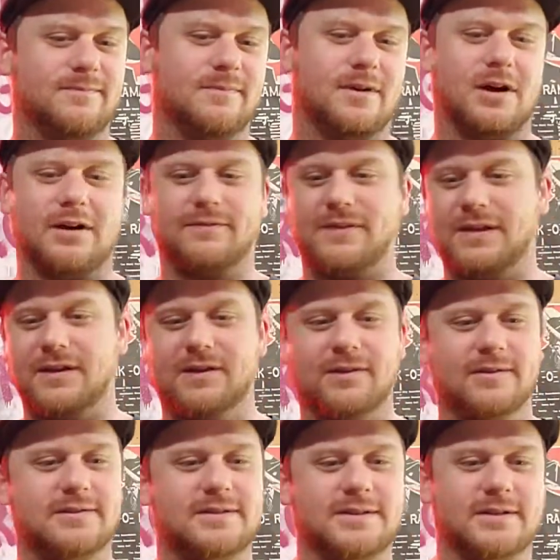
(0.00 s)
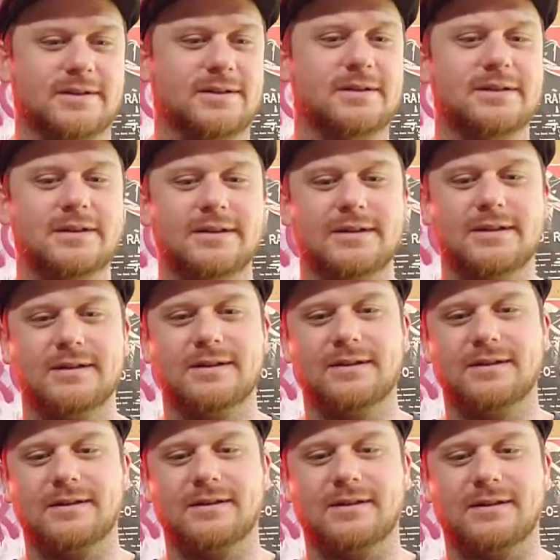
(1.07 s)
off here to
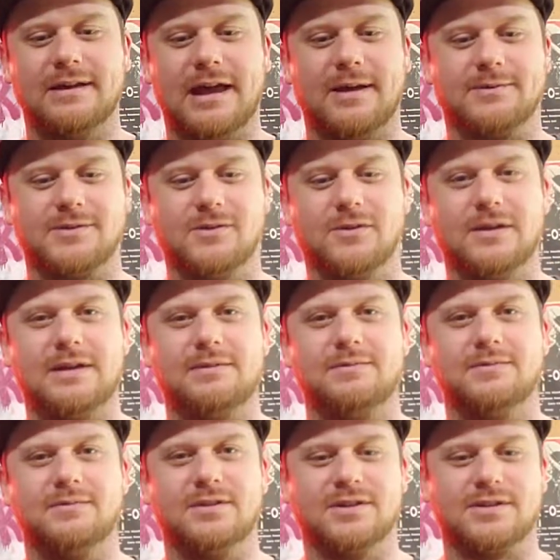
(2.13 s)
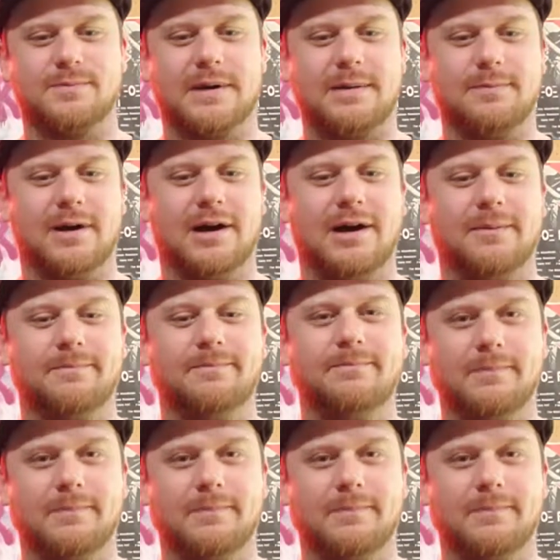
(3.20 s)
absolutely just my mom.